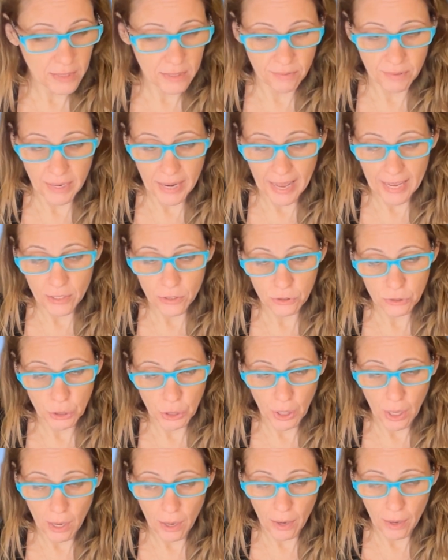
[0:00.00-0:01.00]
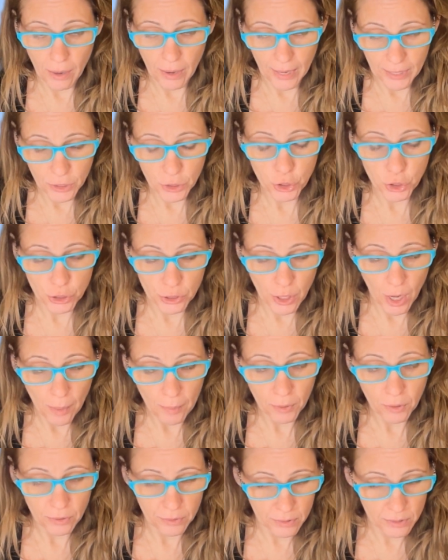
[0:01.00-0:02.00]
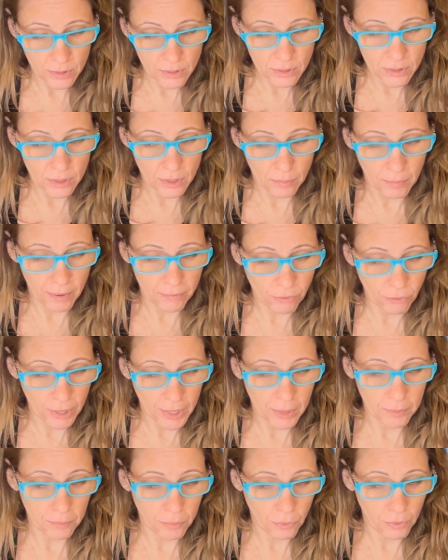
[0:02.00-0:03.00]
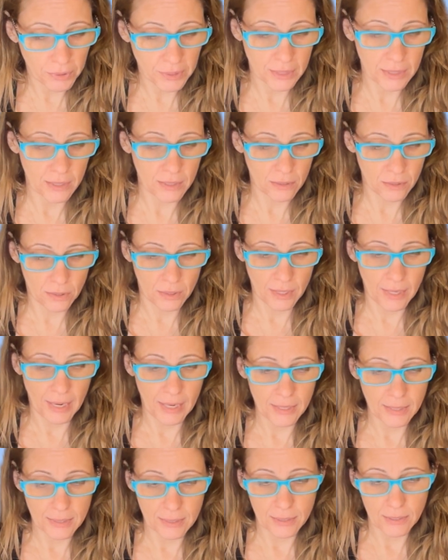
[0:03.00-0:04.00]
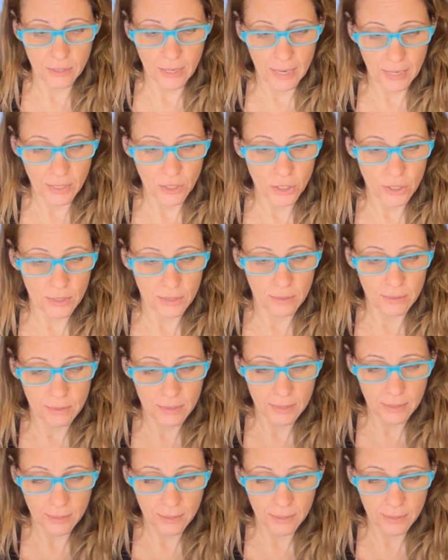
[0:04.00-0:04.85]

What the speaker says: an astronomical system of great importance to the ancients.